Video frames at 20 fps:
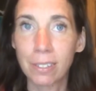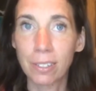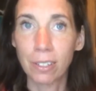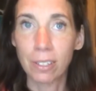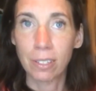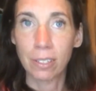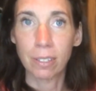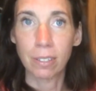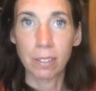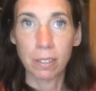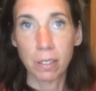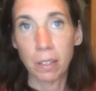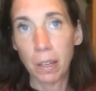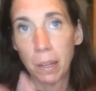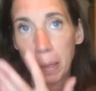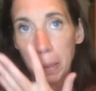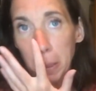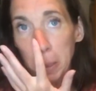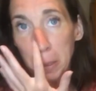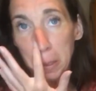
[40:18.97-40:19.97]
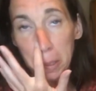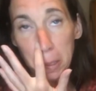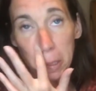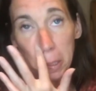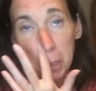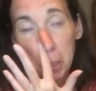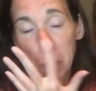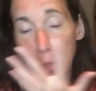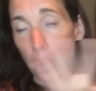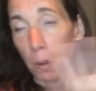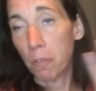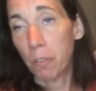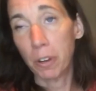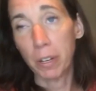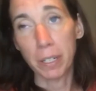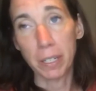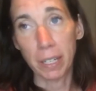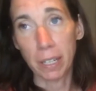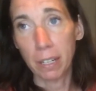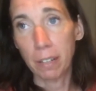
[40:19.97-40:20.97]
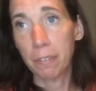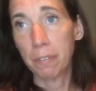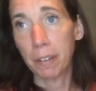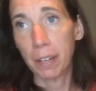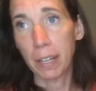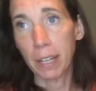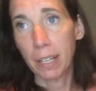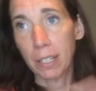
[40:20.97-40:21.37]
just, it's just over identifying.